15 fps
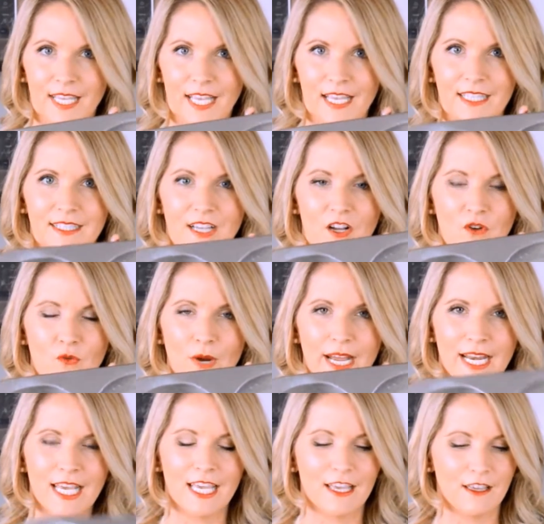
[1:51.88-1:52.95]
He's all
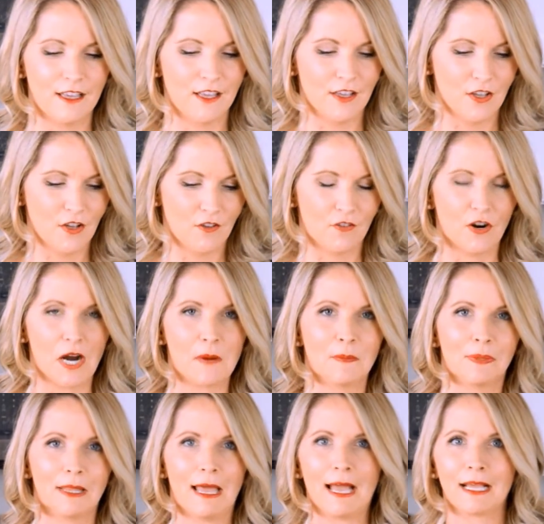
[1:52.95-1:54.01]
ready for our
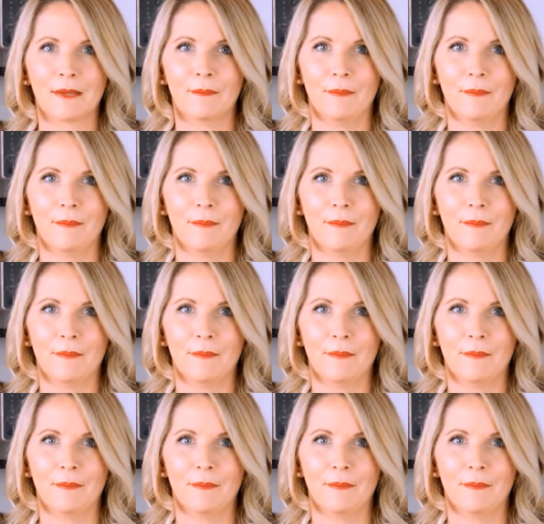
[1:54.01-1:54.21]
black